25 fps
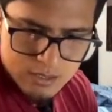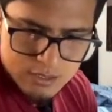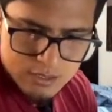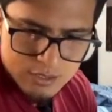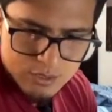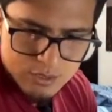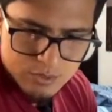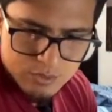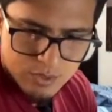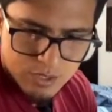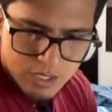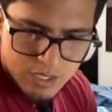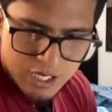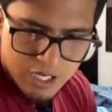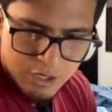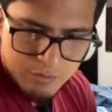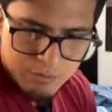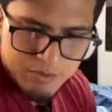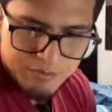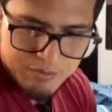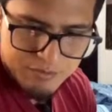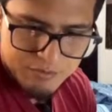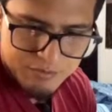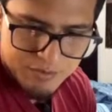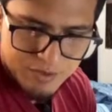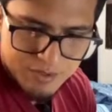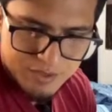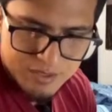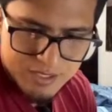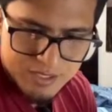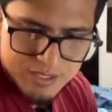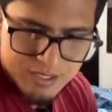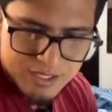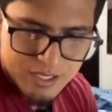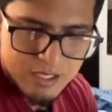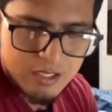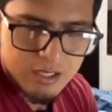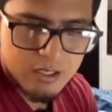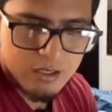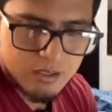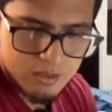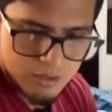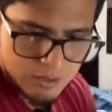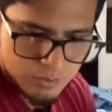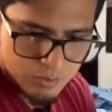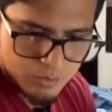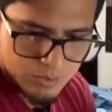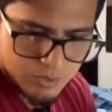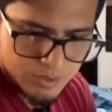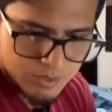Add this to our helmet fund and get
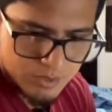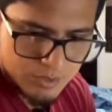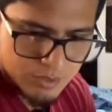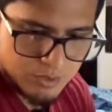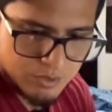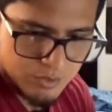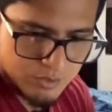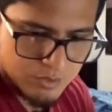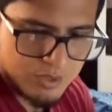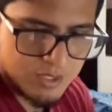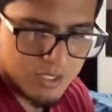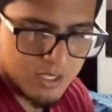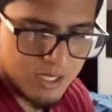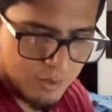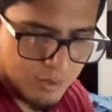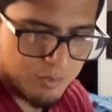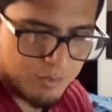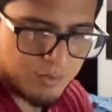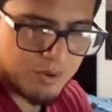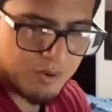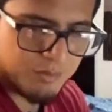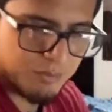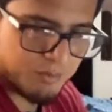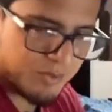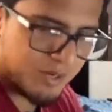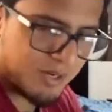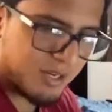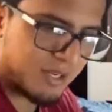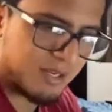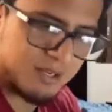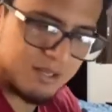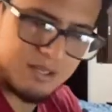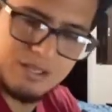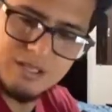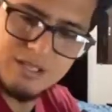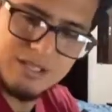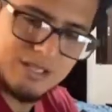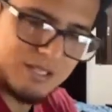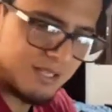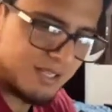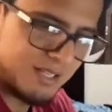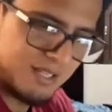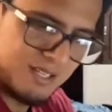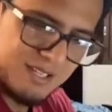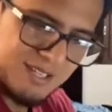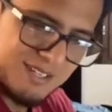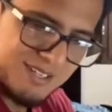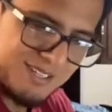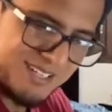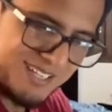a good one. You only get one brain.
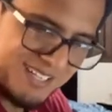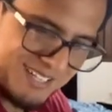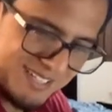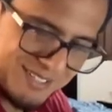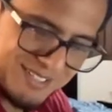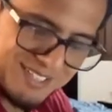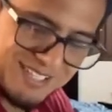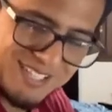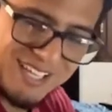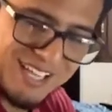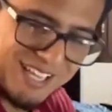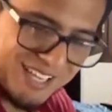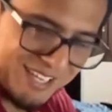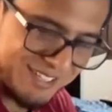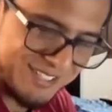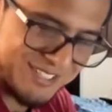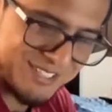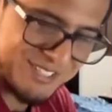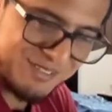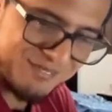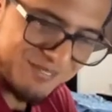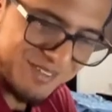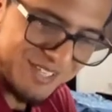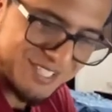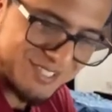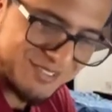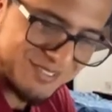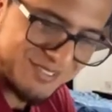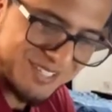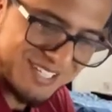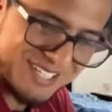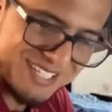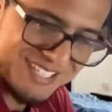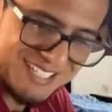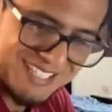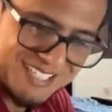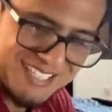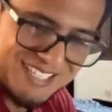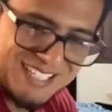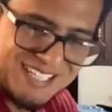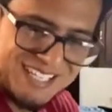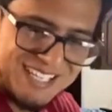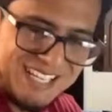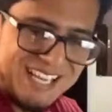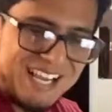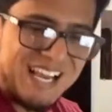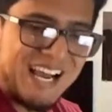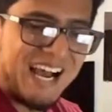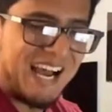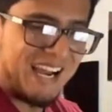Thank you so much, Rick.
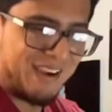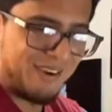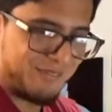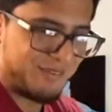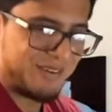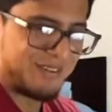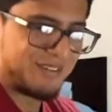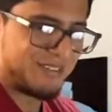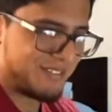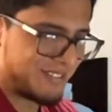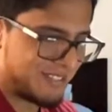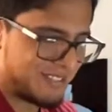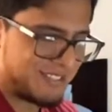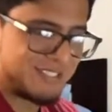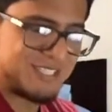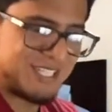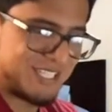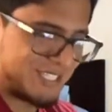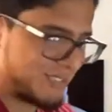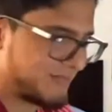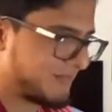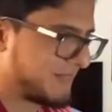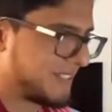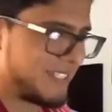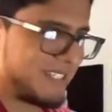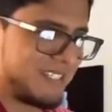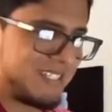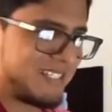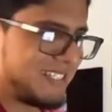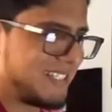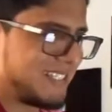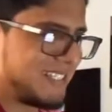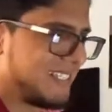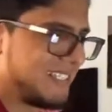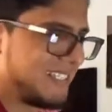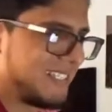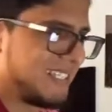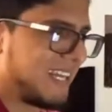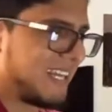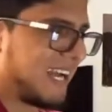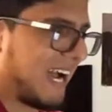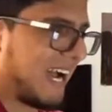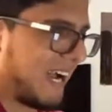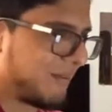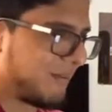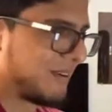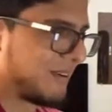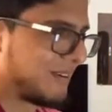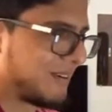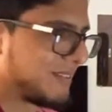I will. Trust me.
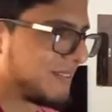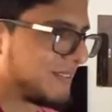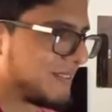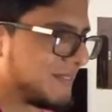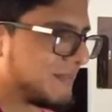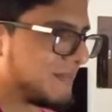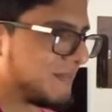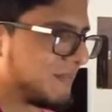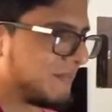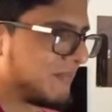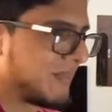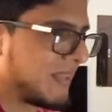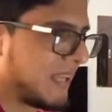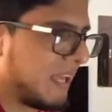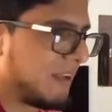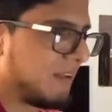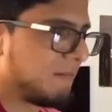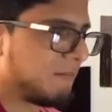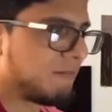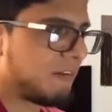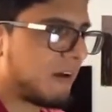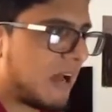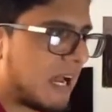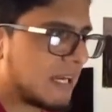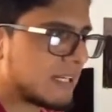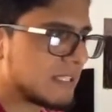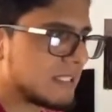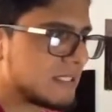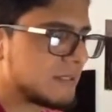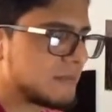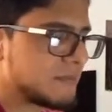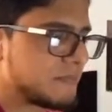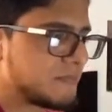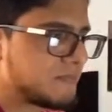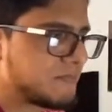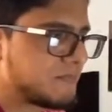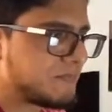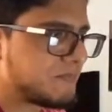I will. In fact,